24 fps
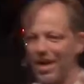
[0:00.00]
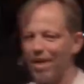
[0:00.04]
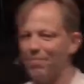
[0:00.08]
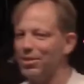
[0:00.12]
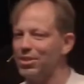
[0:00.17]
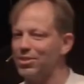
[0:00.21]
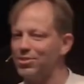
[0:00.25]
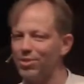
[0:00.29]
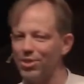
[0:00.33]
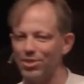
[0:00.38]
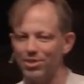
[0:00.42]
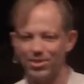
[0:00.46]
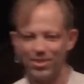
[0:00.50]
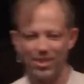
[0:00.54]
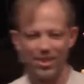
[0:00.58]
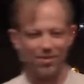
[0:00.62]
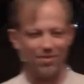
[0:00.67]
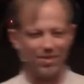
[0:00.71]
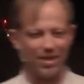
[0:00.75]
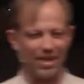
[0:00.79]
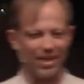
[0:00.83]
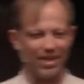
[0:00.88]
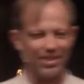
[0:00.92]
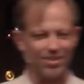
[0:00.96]
coming to
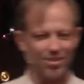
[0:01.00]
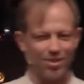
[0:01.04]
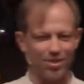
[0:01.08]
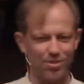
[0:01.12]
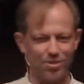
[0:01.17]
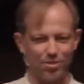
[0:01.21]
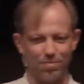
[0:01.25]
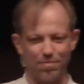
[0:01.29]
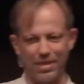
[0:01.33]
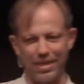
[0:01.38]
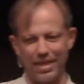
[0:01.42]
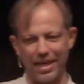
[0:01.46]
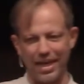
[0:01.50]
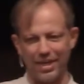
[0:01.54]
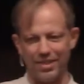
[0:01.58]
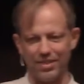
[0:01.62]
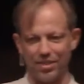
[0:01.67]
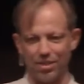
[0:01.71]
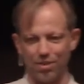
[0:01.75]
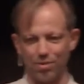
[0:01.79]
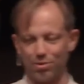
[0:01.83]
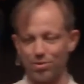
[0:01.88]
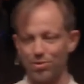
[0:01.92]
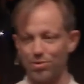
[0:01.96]
Estonia is also being
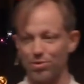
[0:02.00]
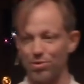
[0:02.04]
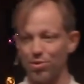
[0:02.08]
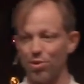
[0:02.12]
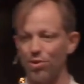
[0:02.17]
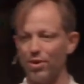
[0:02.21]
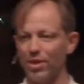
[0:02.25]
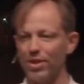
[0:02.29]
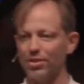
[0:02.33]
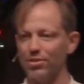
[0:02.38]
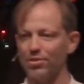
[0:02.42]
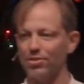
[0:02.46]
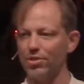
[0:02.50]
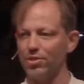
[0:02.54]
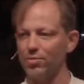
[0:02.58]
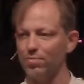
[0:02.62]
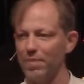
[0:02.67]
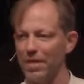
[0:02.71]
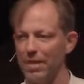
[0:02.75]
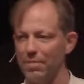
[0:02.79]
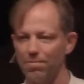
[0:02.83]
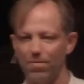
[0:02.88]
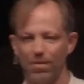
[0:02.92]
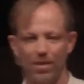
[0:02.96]
Andrews, talking to those
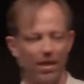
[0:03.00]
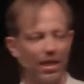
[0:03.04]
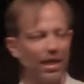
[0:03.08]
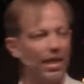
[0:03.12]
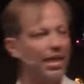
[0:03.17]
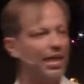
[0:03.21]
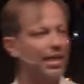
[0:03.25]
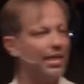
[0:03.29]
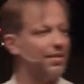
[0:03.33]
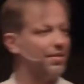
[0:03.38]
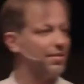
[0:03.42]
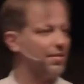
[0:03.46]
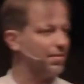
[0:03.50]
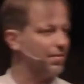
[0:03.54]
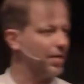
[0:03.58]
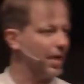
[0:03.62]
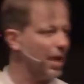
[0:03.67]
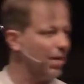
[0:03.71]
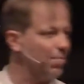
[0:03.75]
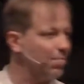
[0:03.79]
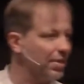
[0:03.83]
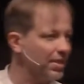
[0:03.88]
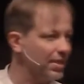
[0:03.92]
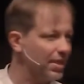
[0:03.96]
people,
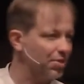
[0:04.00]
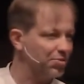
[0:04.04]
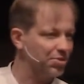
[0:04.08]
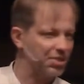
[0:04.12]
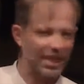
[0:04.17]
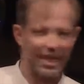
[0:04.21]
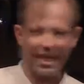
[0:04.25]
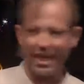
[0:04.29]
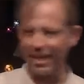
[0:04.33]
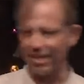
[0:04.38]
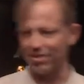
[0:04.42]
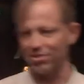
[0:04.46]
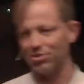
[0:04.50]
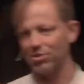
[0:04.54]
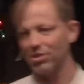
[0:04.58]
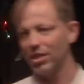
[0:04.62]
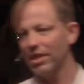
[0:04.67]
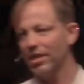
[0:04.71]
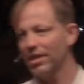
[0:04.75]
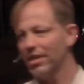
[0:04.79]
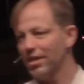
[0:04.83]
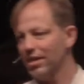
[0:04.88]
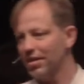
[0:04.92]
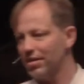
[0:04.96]
helping those kids,
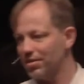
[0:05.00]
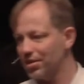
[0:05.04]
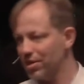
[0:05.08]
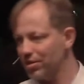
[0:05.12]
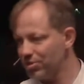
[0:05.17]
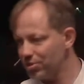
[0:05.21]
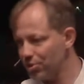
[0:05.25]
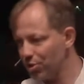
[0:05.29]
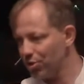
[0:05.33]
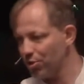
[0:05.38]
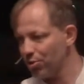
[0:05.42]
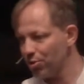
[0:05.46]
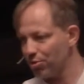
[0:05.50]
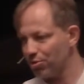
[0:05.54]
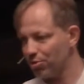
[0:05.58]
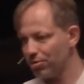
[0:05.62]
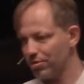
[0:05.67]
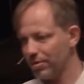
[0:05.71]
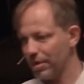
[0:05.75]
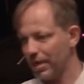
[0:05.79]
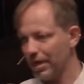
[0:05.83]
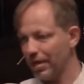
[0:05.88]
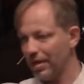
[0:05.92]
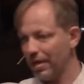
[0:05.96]
this
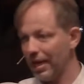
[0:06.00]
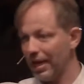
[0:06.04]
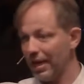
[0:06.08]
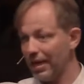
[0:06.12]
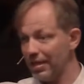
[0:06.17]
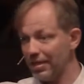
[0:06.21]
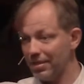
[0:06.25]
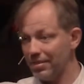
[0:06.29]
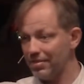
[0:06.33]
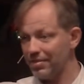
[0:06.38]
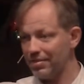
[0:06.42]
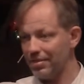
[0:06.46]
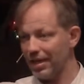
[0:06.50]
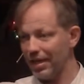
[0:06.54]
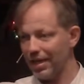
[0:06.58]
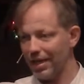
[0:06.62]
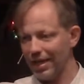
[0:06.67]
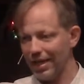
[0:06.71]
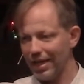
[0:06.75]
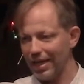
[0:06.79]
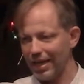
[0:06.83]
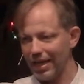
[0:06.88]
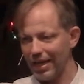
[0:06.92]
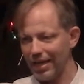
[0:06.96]
youth, and
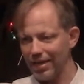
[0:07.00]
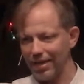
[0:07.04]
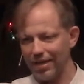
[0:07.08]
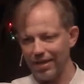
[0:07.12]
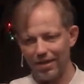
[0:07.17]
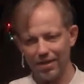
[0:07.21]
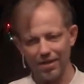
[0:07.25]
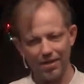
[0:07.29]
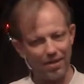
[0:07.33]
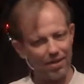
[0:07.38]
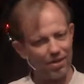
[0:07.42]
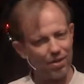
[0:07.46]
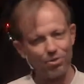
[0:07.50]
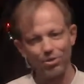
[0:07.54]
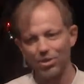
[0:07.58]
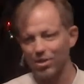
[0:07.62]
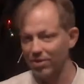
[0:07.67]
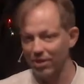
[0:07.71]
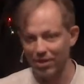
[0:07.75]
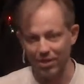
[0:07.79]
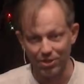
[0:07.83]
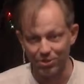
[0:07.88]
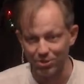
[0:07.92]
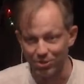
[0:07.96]
not
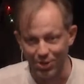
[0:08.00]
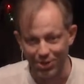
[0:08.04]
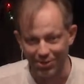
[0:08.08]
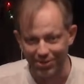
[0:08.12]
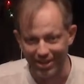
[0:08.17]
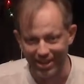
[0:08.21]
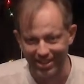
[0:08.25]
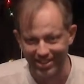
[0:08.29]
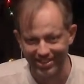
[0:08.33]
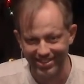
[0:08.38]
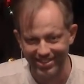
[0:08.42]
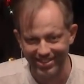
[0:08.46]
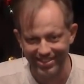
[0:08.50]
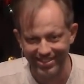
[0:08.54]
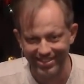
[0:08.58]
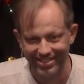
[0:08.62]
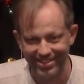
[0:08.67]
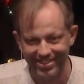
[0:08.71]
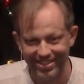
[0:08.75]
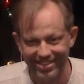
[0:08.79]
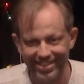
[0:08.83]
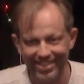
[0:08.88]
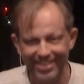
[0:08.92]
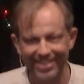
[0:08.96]
only in Estonia.
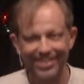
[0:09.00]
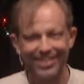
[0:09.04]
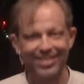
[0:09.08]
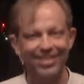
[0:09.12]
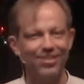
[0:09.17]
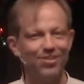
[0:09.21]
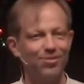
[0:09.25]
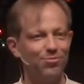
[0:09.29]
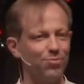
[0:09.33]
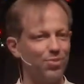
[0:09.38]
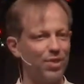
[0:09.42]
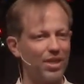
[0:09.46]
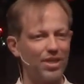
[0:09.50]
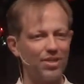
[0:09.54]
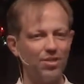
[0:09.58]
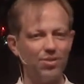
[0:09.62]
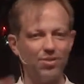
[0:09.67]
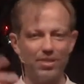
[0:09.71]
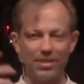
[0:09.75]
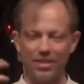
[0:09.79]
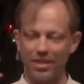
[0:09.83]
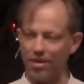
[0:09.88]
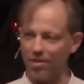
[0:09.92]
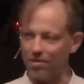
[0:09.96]
We can
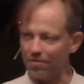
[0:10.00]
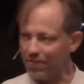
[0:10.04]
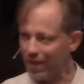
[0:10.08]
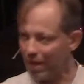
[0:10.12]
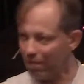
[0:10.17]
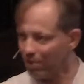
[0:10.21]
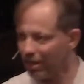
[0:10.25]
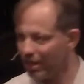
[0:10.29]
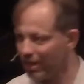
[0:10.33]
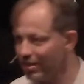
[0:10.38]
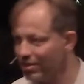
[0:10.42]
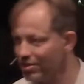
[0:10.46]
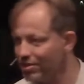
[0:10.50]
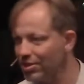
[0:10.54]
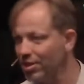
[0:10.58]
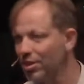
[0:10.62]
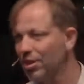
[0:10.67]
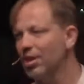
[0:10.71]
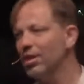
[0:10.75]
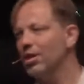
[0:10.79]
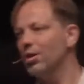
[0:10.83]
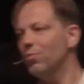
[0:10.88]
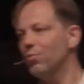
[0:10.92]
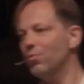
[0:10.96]
do it in our families,
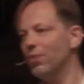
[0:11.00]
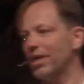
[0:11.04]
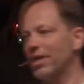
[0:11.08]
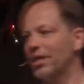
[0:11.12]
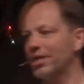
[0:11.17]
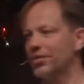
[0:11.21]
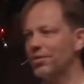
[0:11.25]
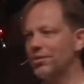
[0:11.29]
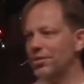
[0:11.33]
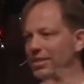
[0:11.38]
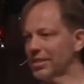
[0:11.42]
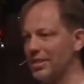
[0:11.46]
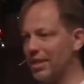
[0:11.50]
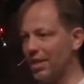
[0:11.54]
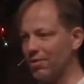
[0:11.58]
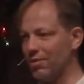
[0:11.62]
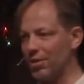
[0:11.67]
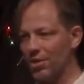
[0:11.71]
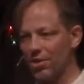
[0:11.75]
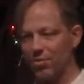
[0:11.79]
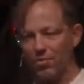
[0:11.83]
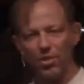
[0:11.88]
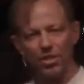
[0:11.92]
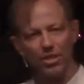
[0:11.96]
we can do it in
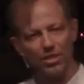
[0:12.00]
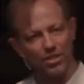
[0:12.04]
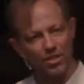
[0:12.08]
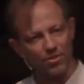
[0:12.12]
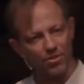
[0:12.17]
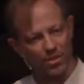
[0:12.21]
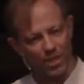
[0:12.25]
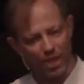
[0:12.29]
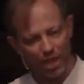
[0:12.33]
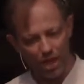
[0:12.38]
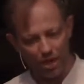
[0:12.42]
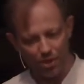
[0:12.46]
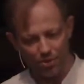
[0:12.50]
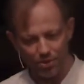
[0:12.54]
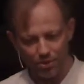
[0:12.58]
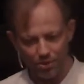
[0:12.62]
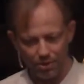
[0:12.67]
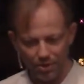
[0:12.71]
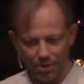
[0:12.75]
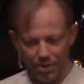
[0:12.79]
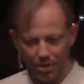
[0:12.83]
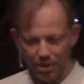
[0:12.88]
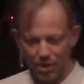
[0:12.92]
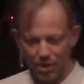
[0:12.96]
our community and town,